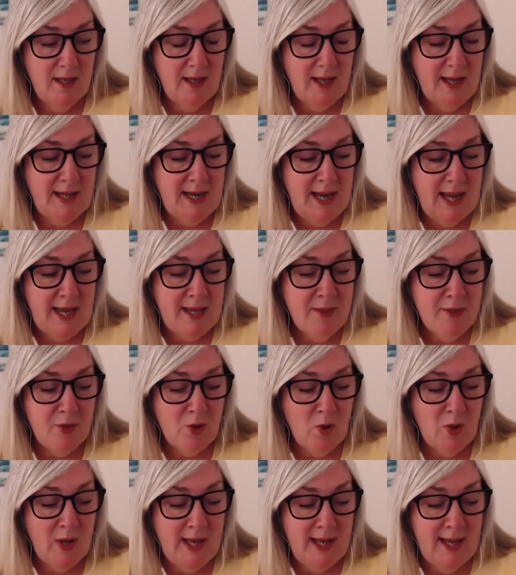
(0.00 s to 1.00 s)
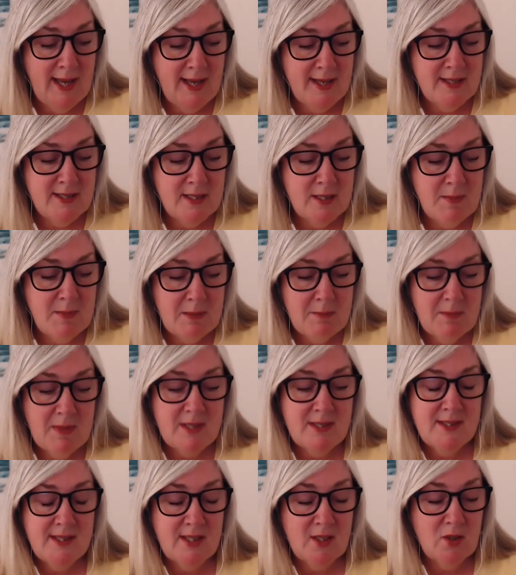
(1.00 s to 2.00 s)
And I thought I had to make
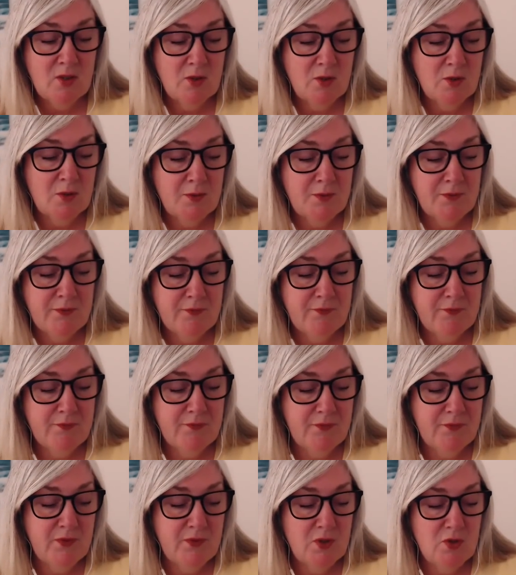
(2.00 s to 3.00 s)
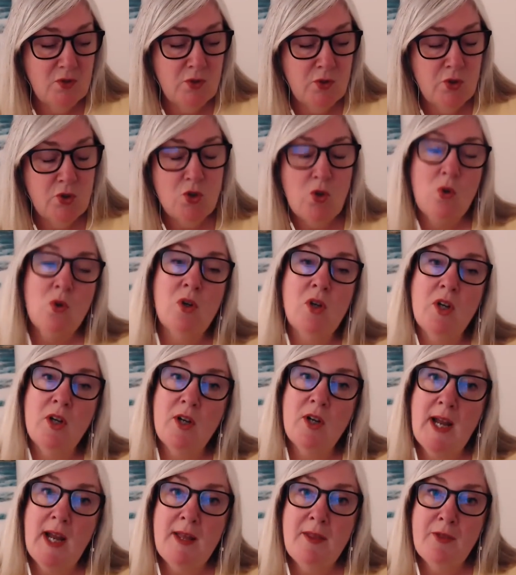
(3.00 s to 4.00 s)
myself
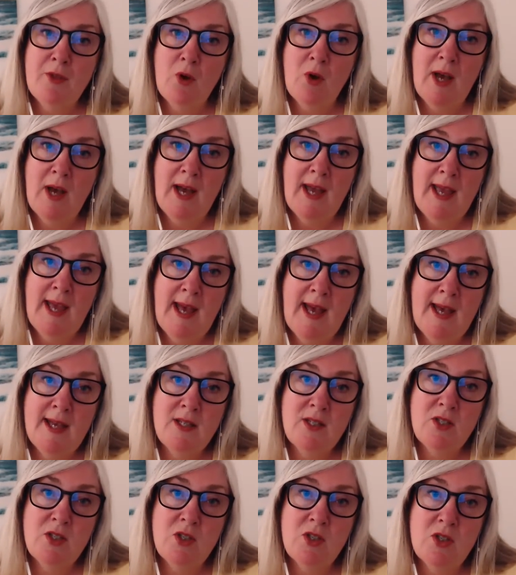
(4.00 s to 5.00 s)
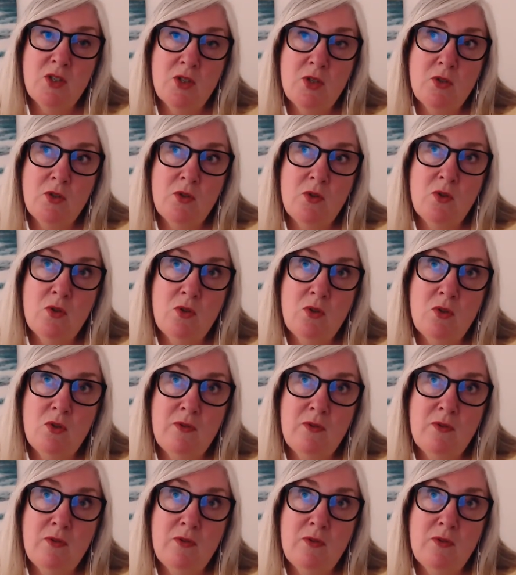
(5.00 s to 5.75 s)
stronger. I thought I had to